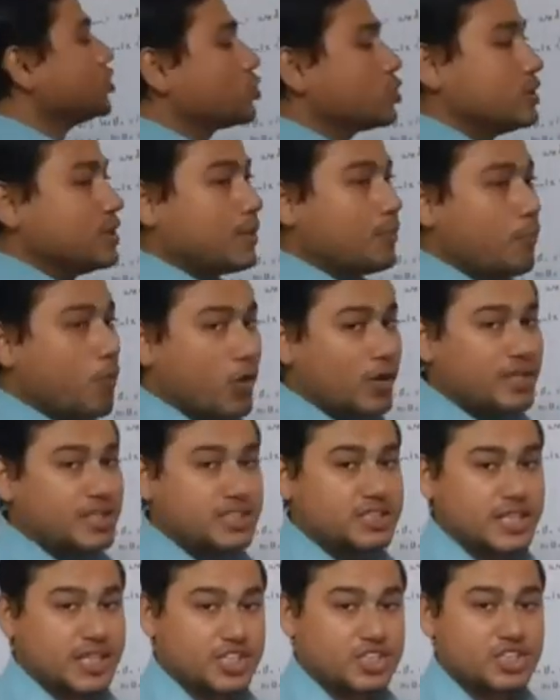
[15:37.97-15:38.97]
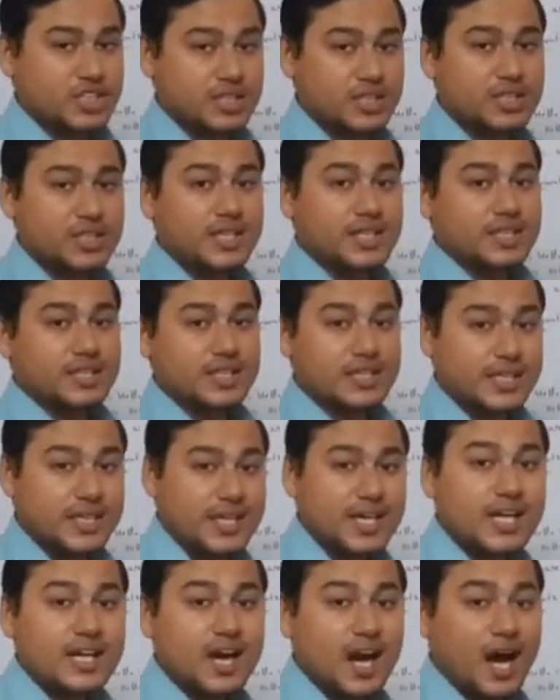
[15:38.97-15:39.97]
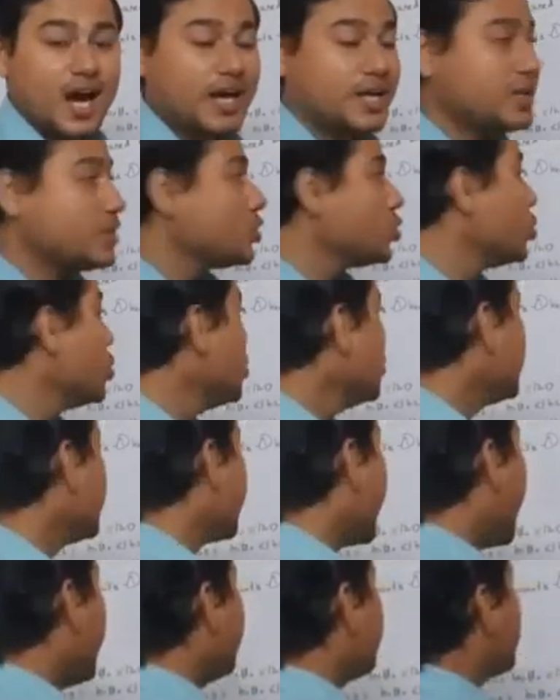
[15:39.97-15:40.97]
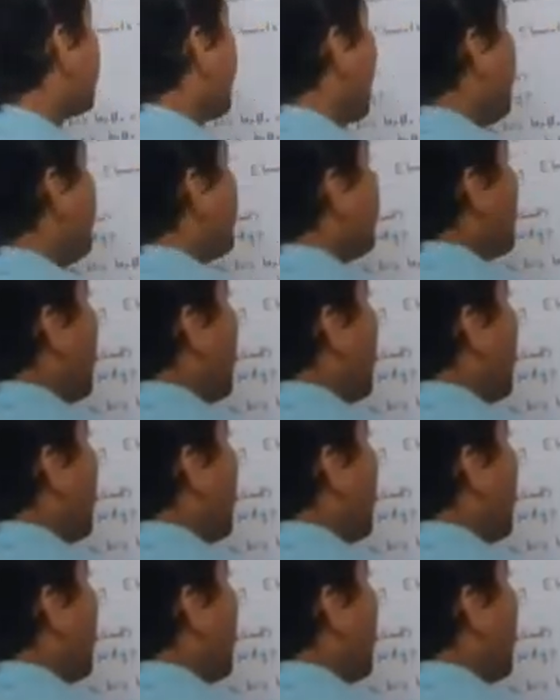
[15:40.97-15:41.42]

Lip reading: So in the body section there are two types of